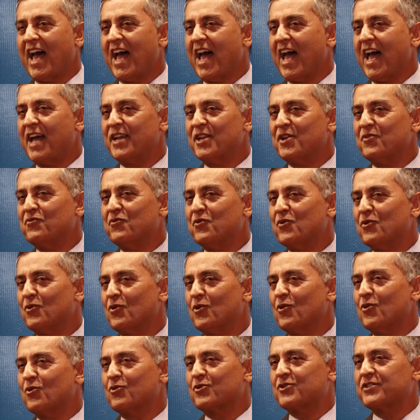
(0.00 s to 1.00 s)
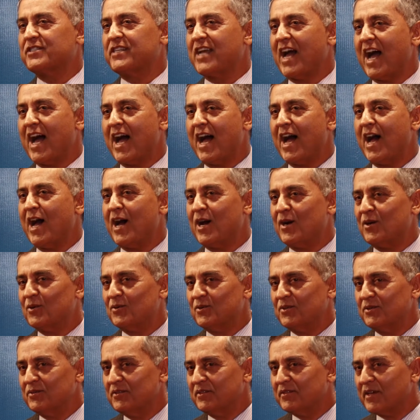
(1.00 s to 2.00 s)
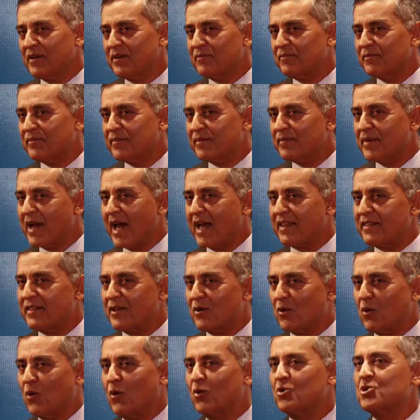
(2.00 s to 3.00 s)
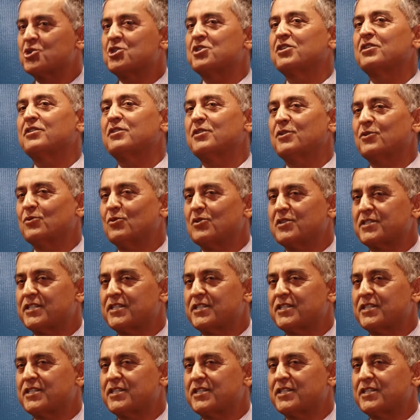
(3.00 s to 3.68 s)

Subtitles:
And if you look down at the ocean, you'll